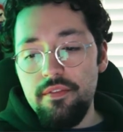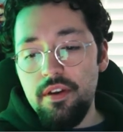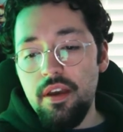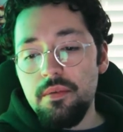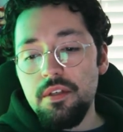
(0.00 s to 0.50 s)

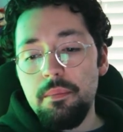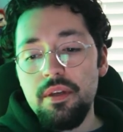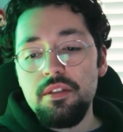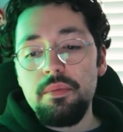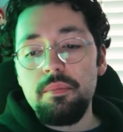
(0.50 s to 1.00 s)
Video games are
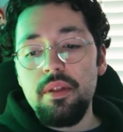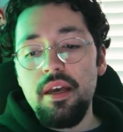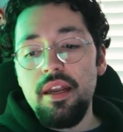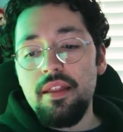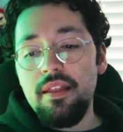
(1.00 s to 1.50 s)
meant to be
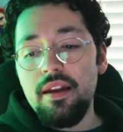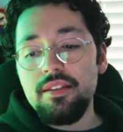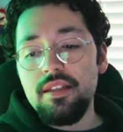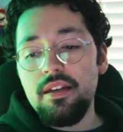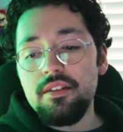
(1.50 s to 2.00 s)
played, and that is the